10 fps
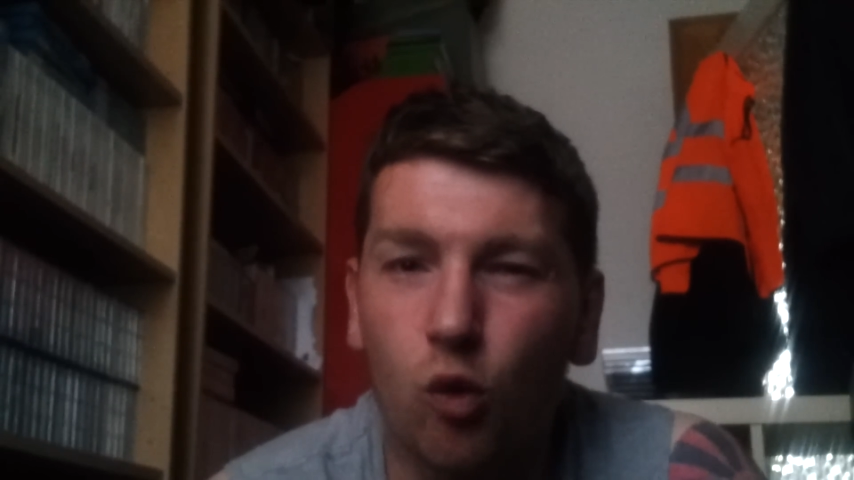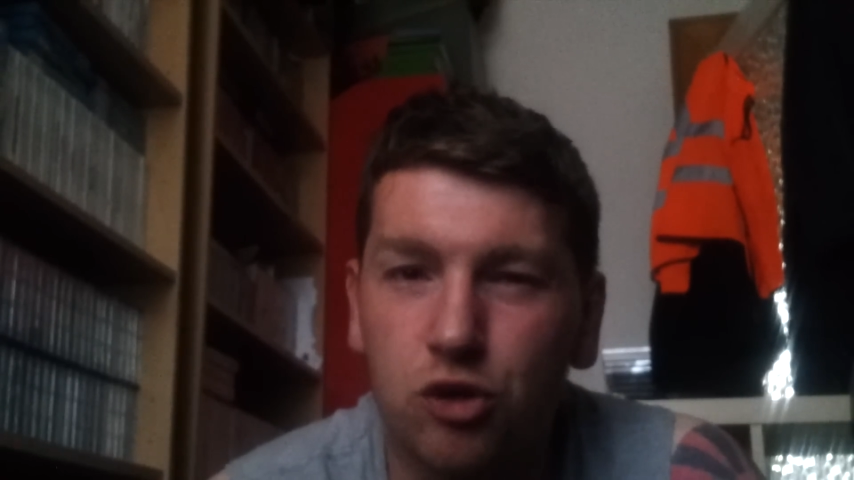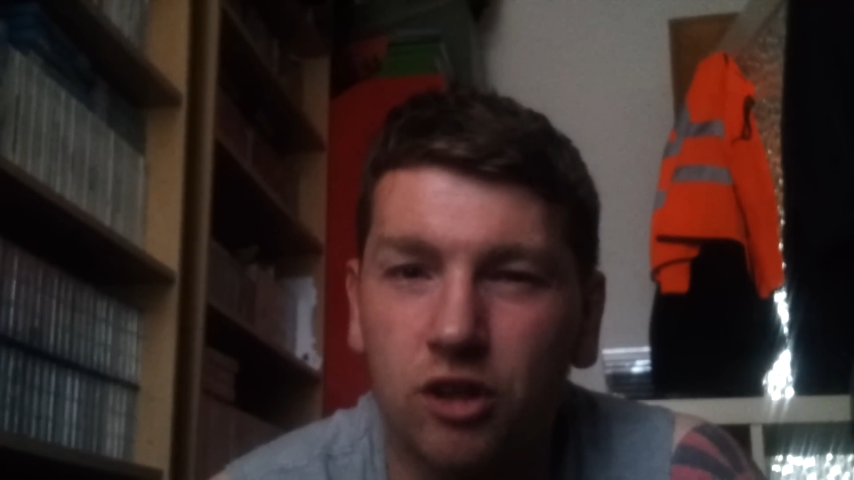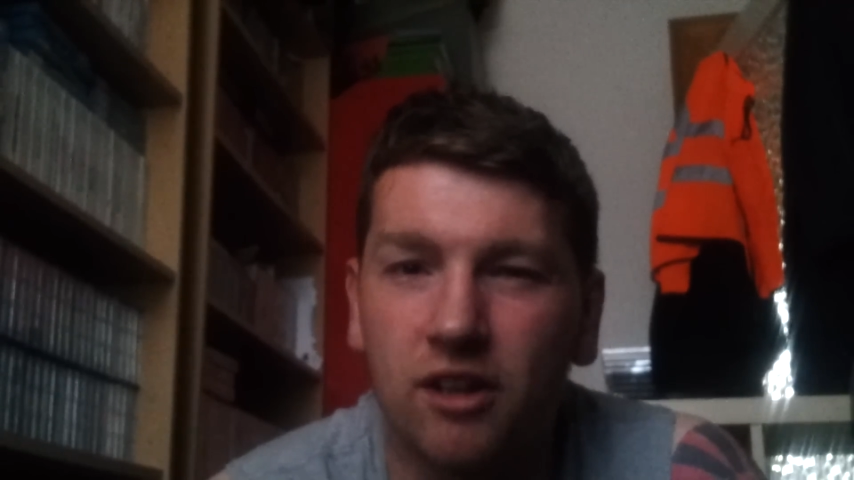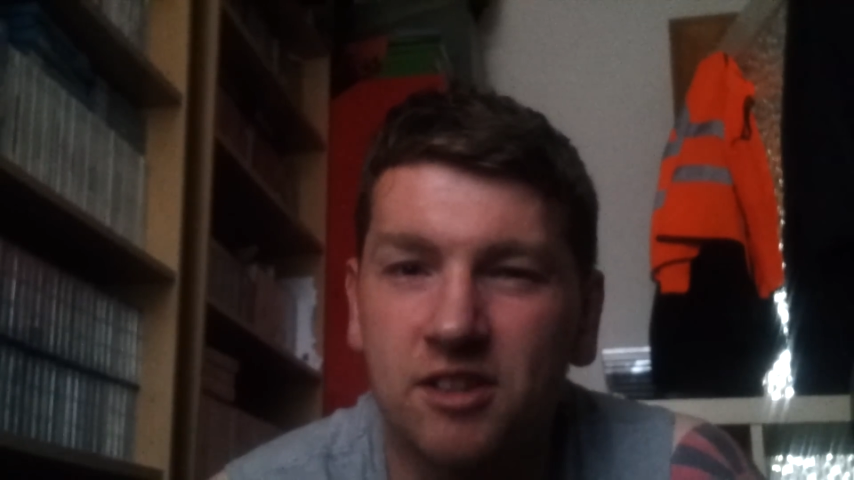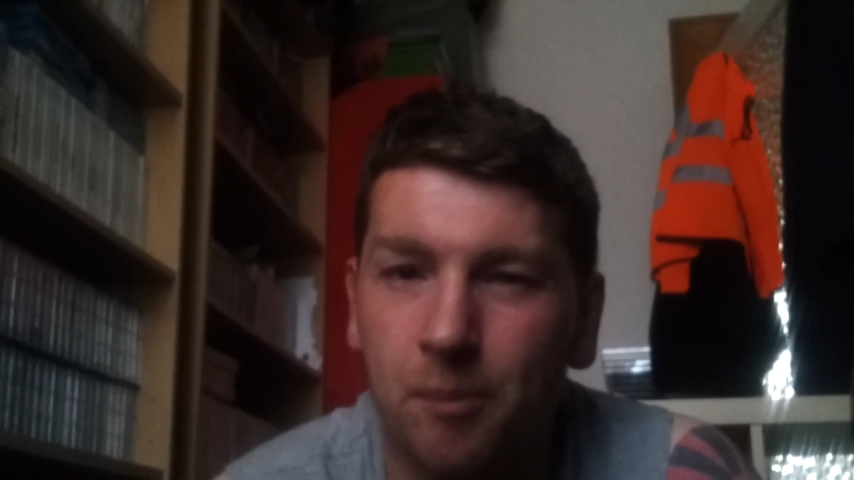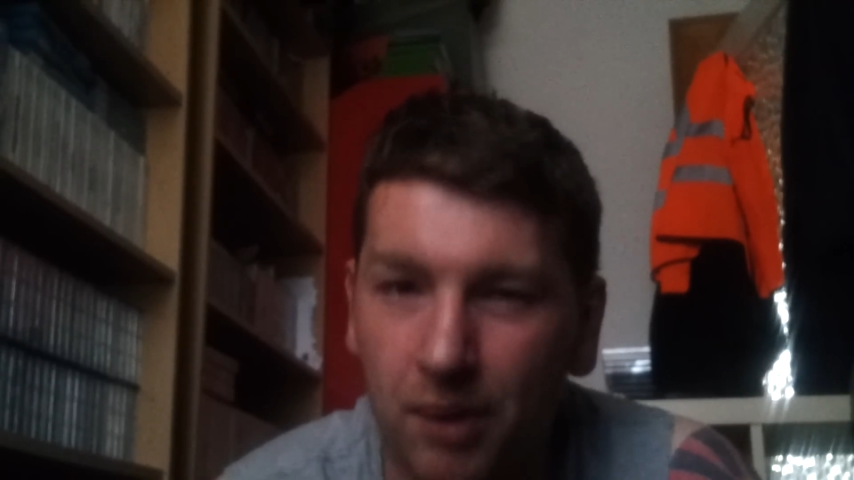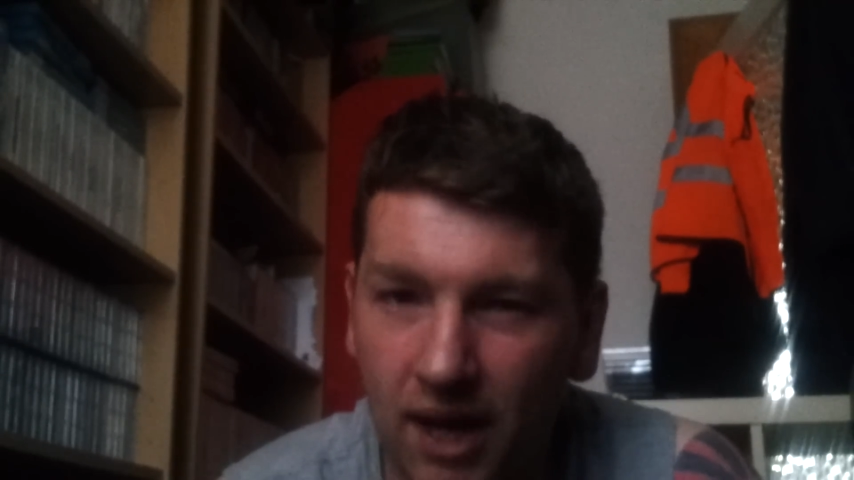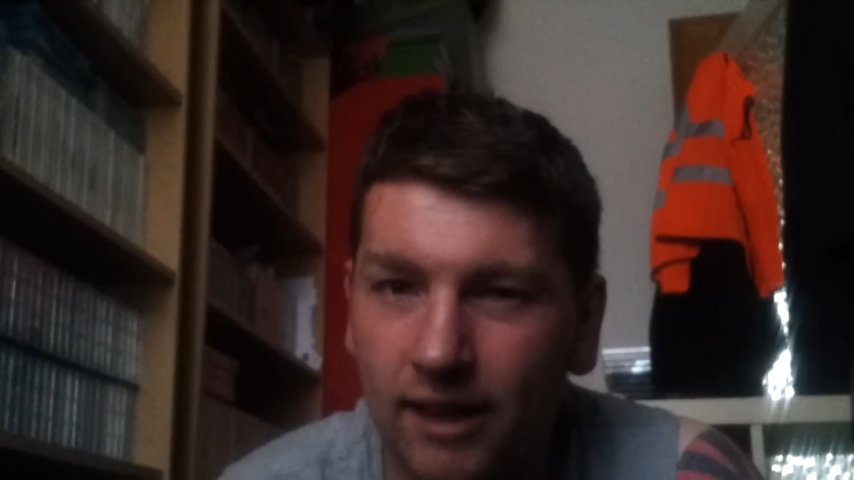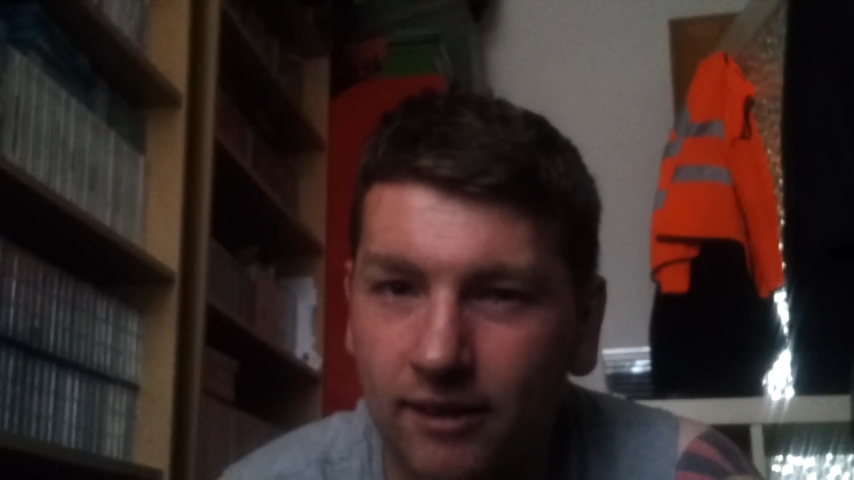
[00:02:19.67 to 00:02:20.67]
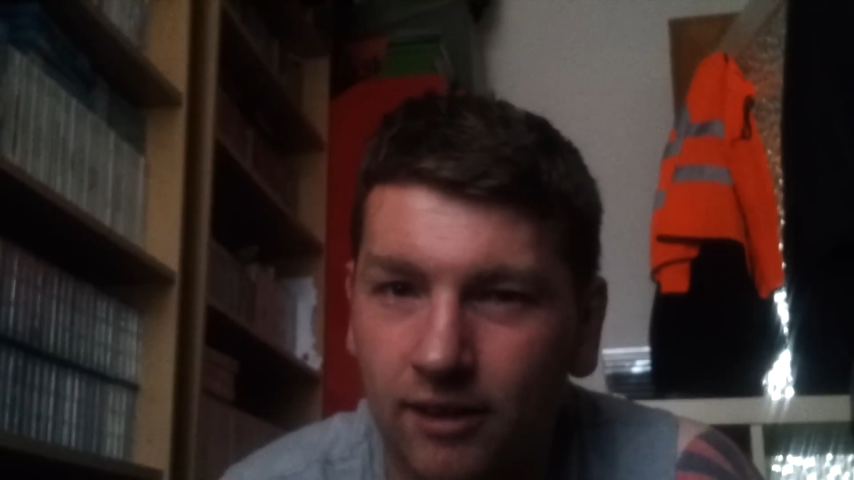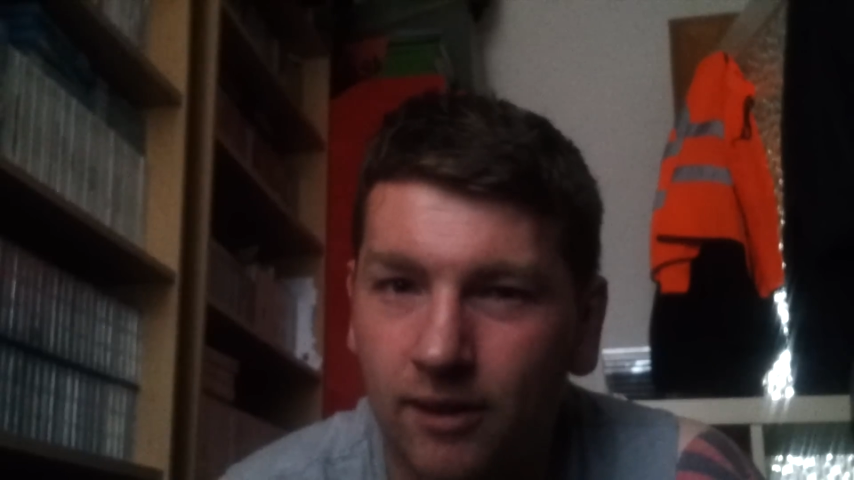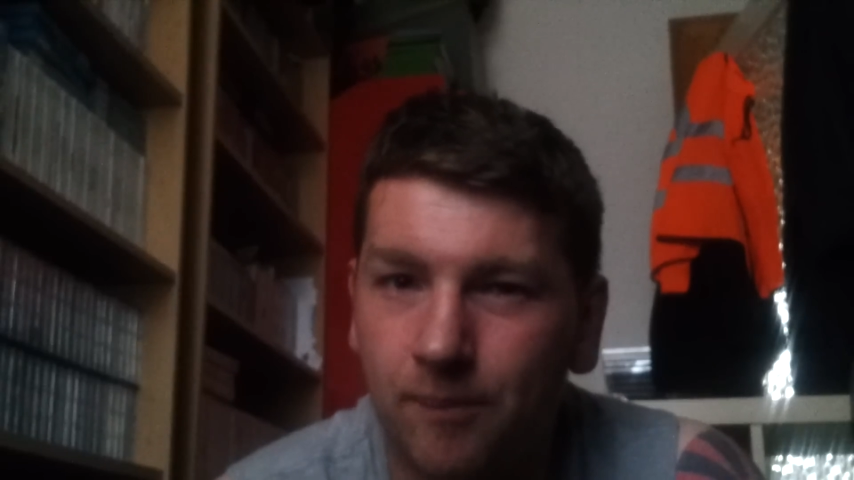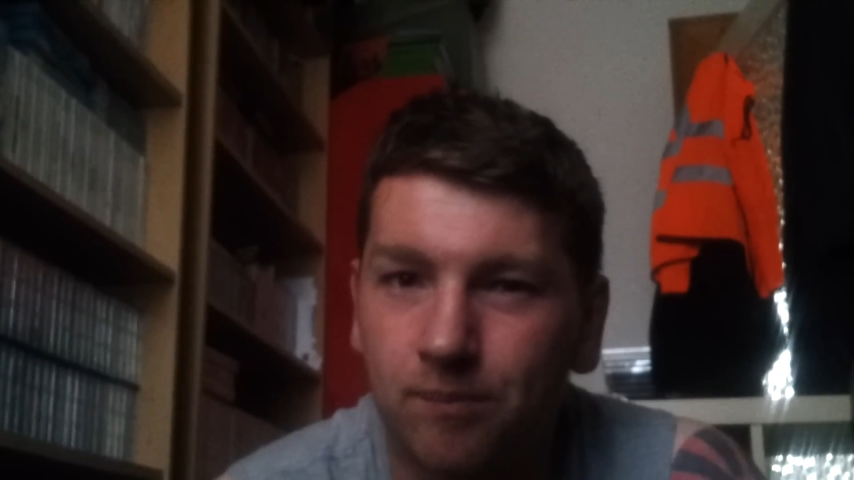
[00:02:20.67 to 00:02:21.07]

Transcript: Ocean as a brand.